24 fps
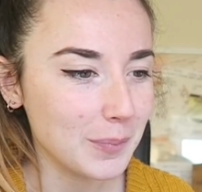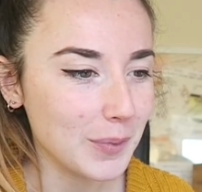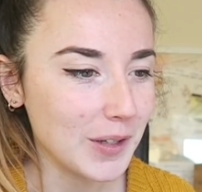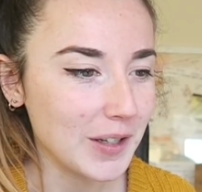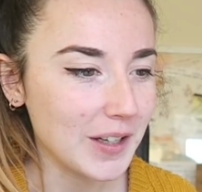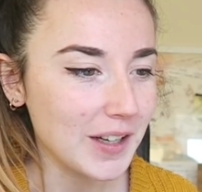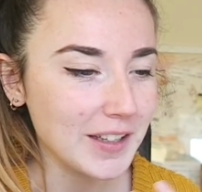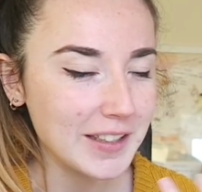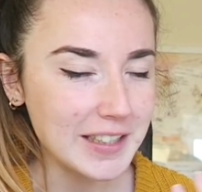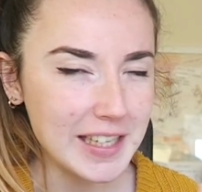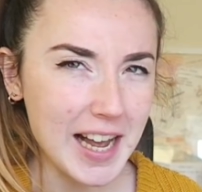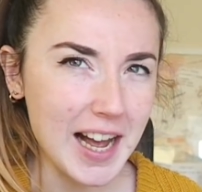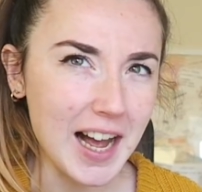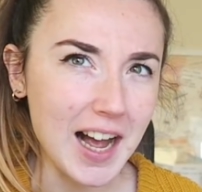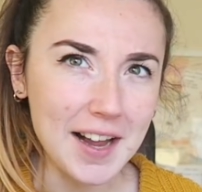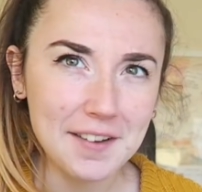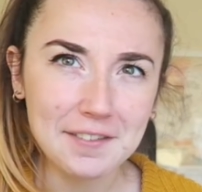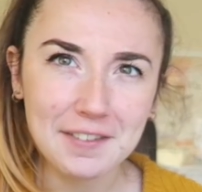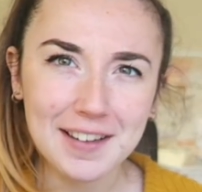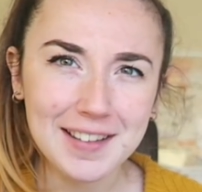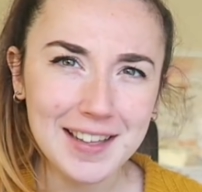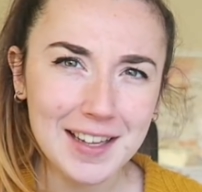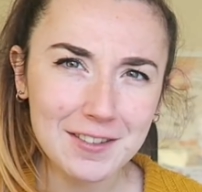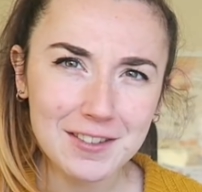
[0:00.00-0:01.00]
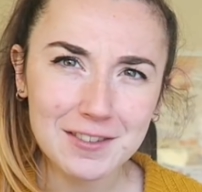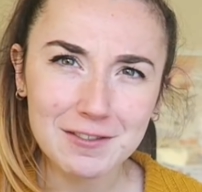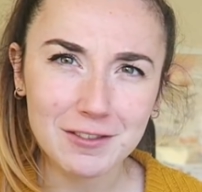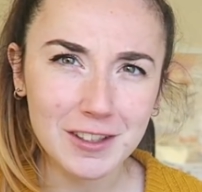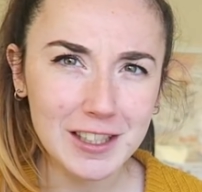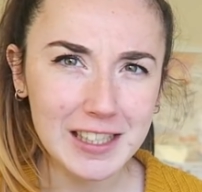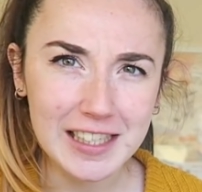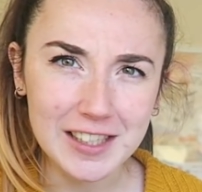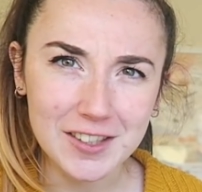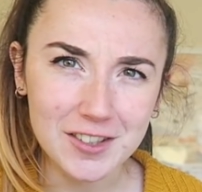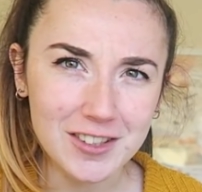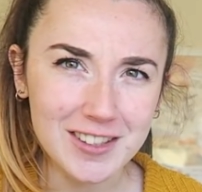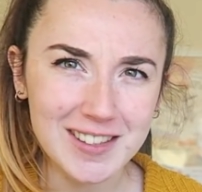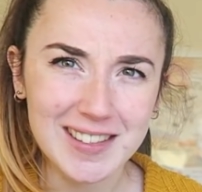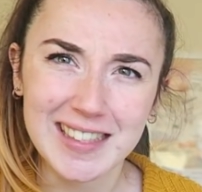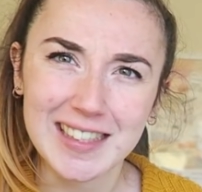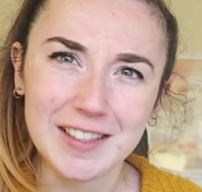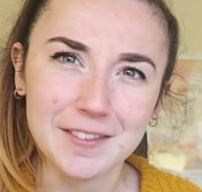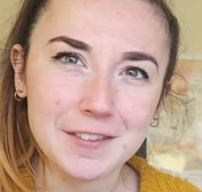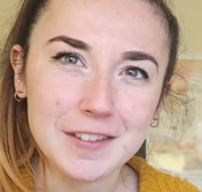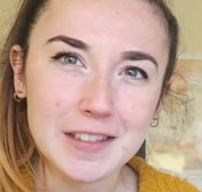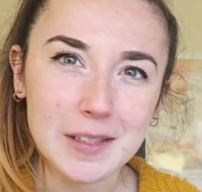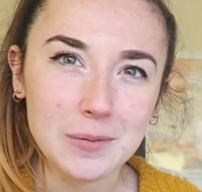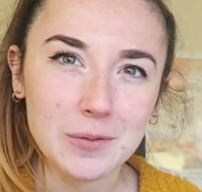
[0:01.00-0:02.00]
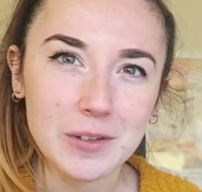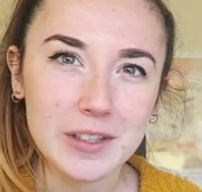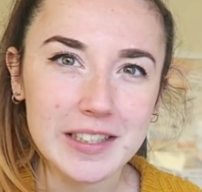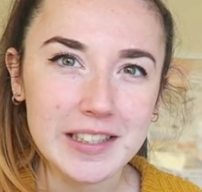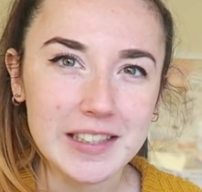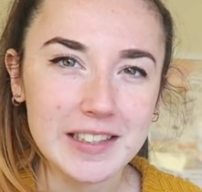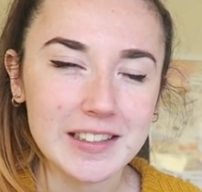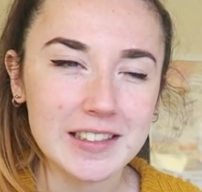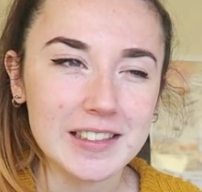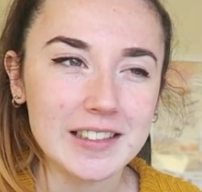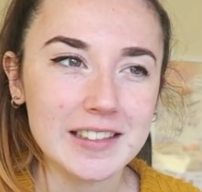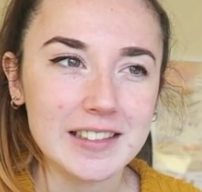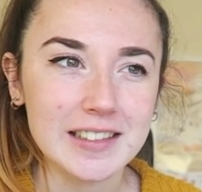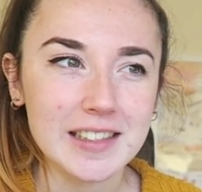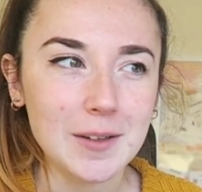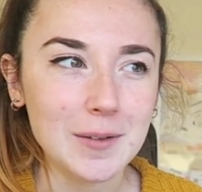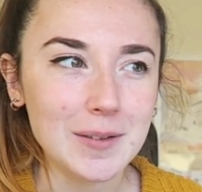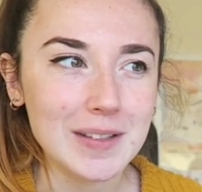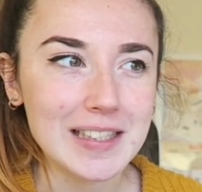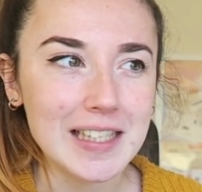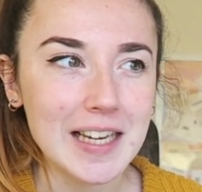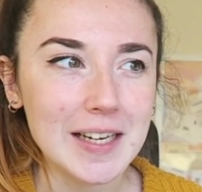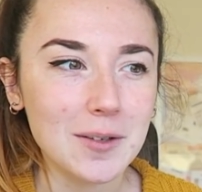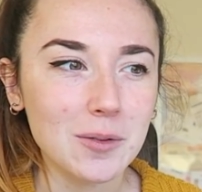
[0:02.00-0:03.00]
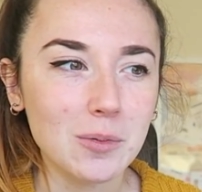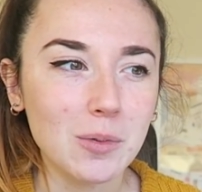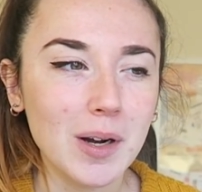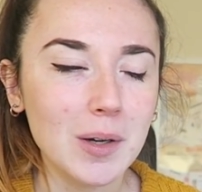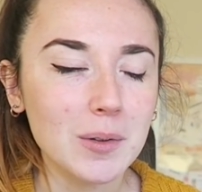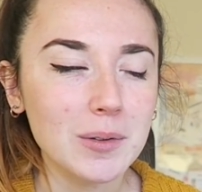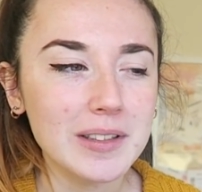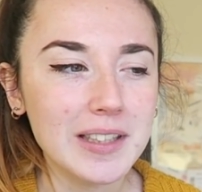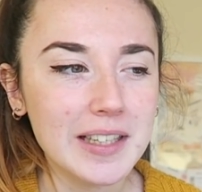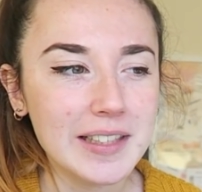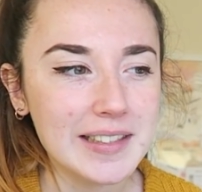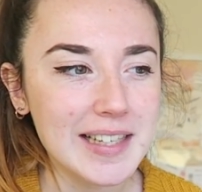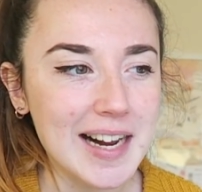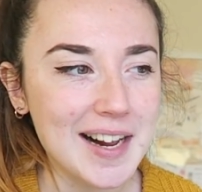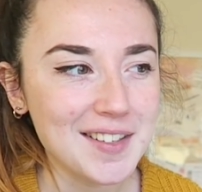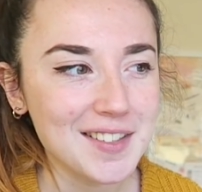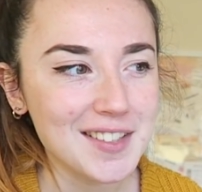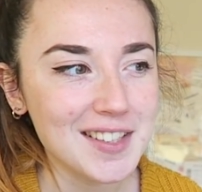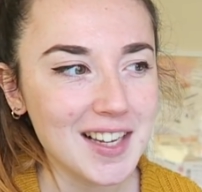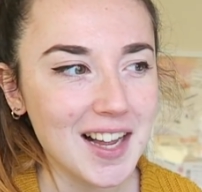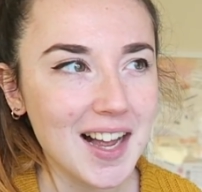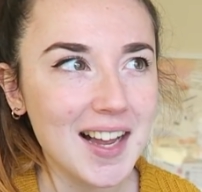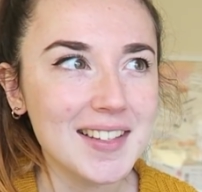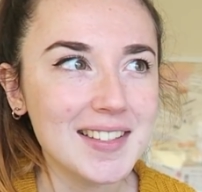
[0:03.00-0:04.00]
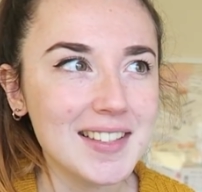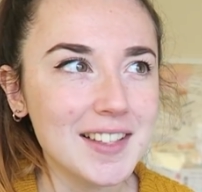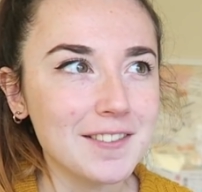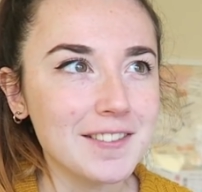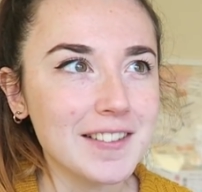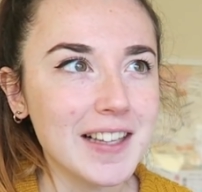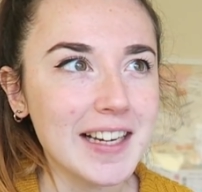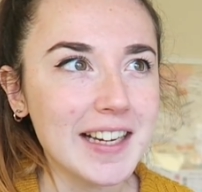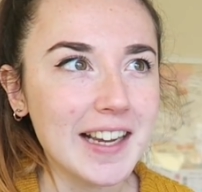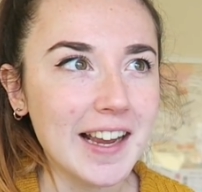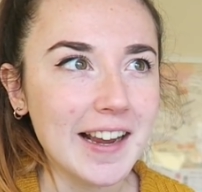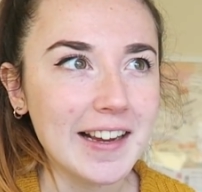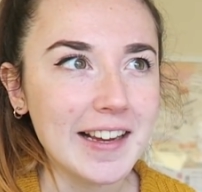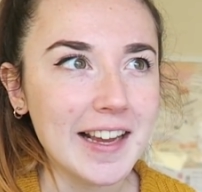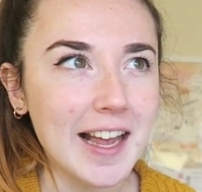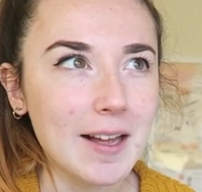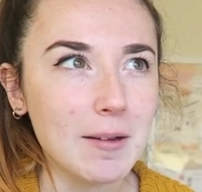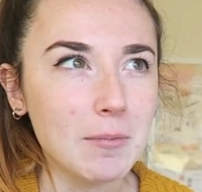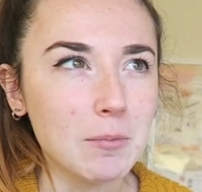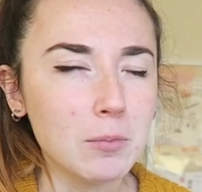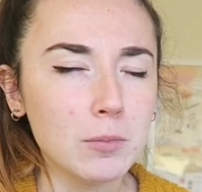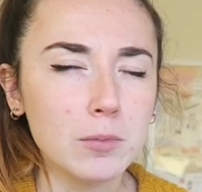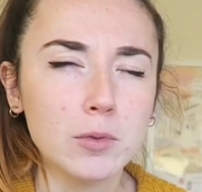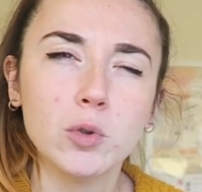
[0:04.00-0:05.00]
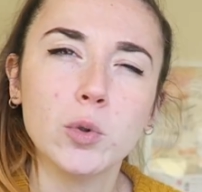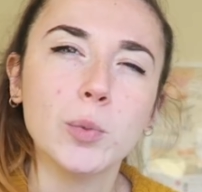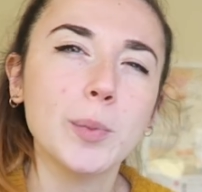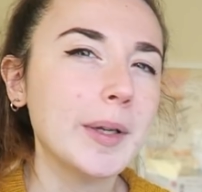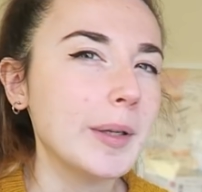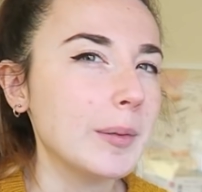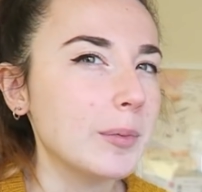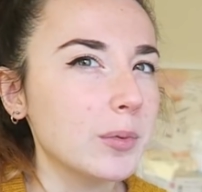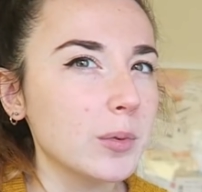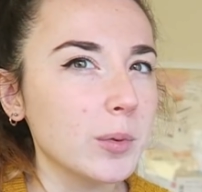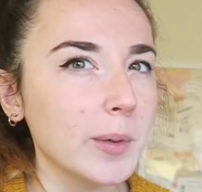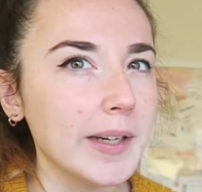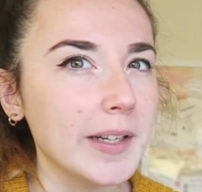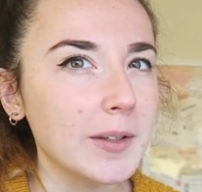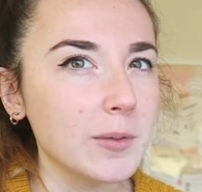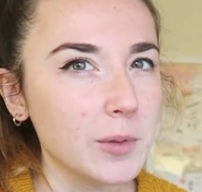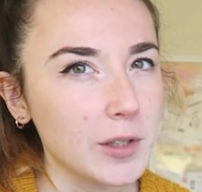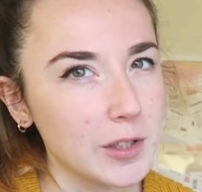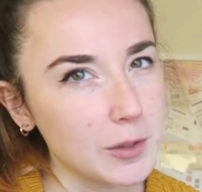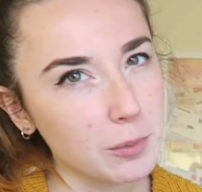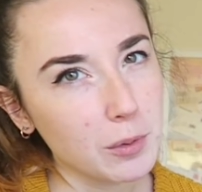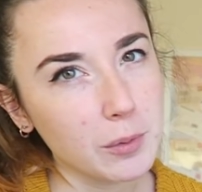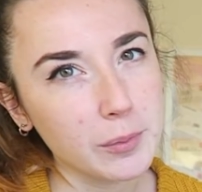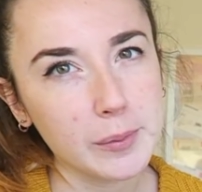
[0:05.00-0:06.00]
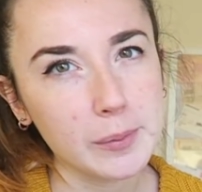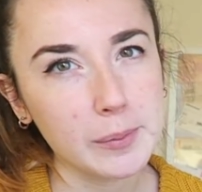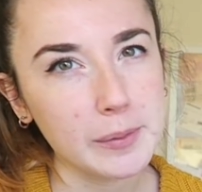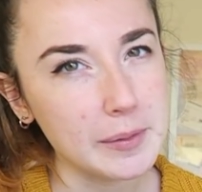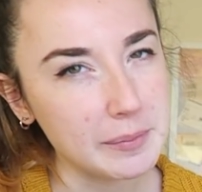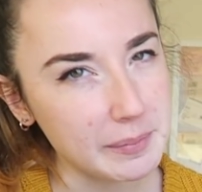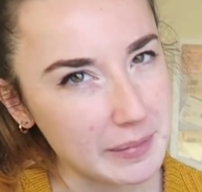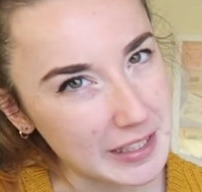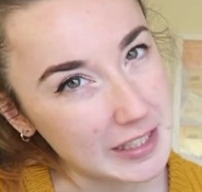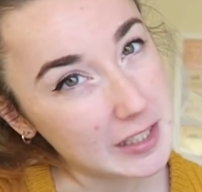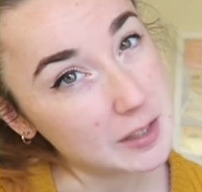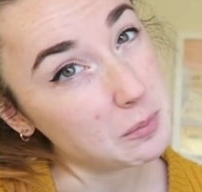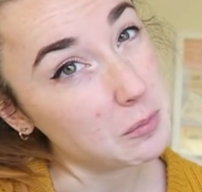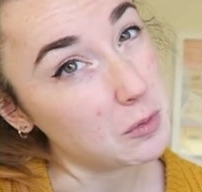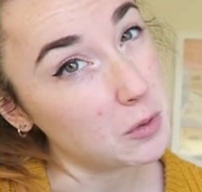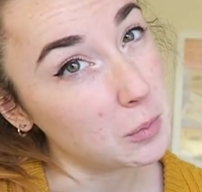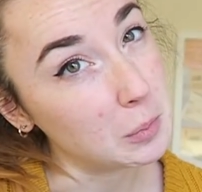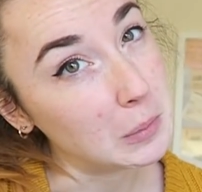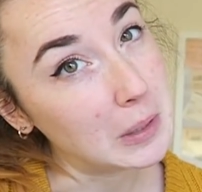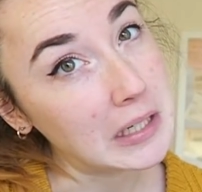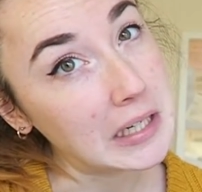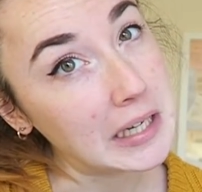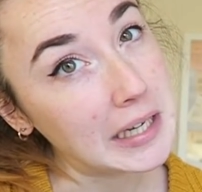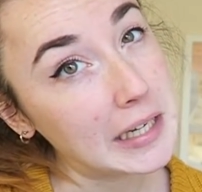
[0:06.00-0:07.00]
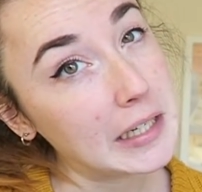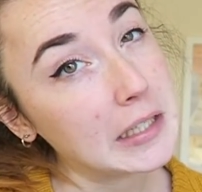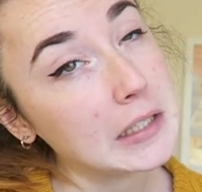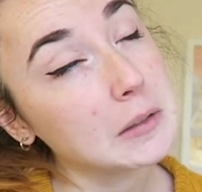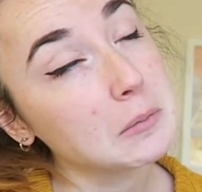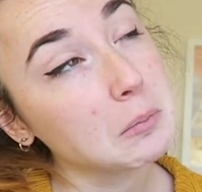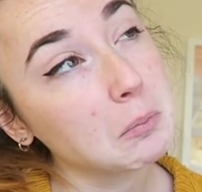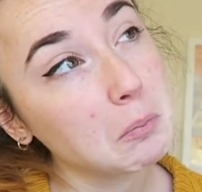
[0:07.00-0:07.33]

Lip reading: But yeah, I found that really interesting for some reason, because I was like, why would they downsize if they can get more people in, which probably means more money?